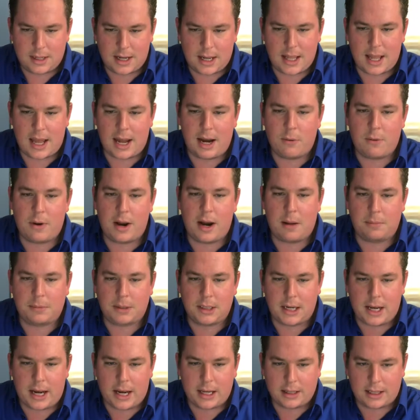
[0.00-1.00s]
And then it went up
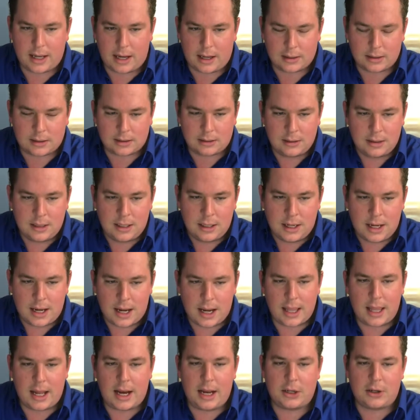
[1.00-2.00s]
to nine thousand.
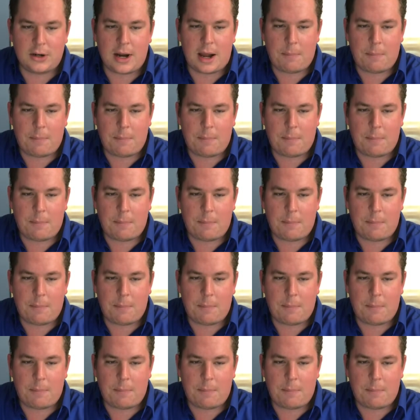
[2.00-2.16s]
And then it